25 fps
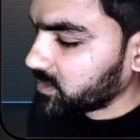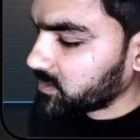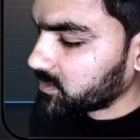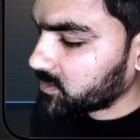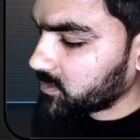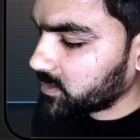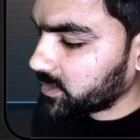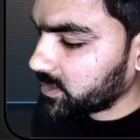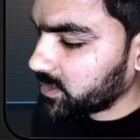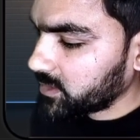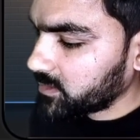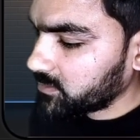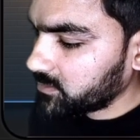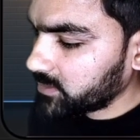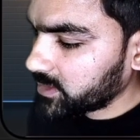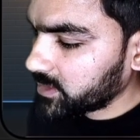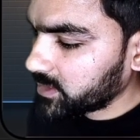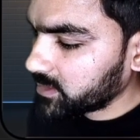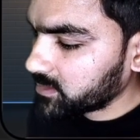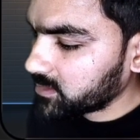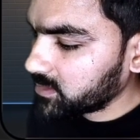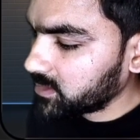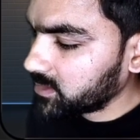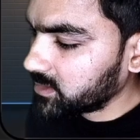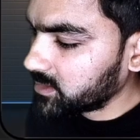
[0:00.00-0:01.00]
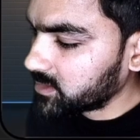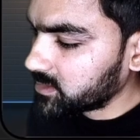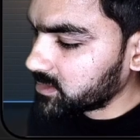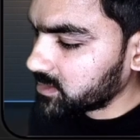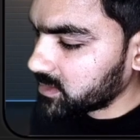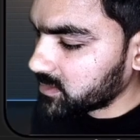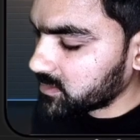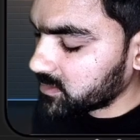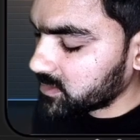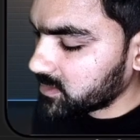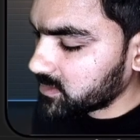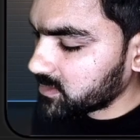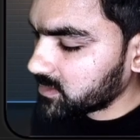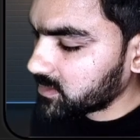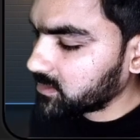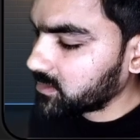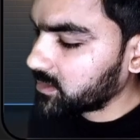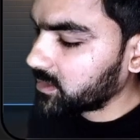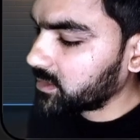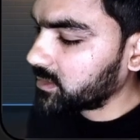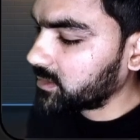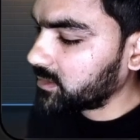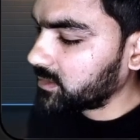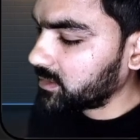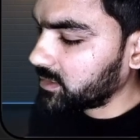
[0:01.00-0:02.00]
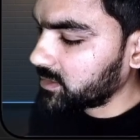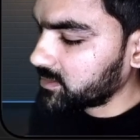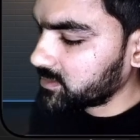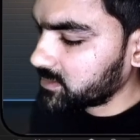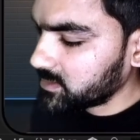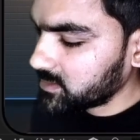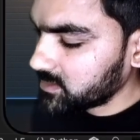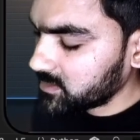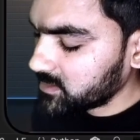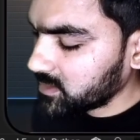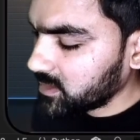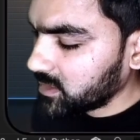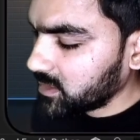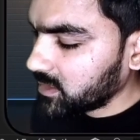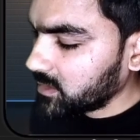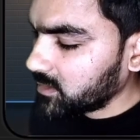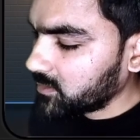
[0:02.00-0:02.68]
So here we get the distances and the indices.